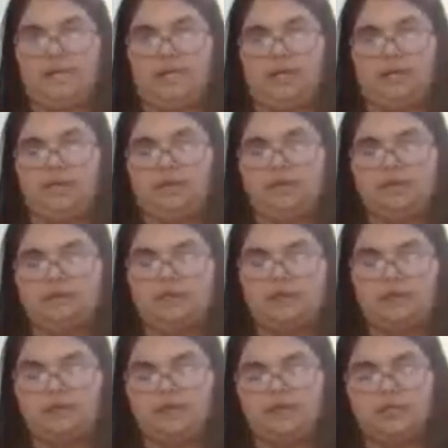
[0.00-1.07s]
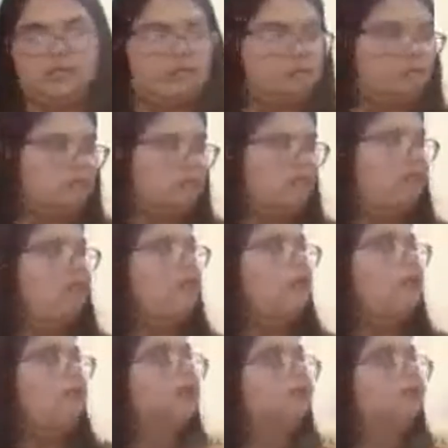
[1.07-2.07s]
Have you seen my bees before?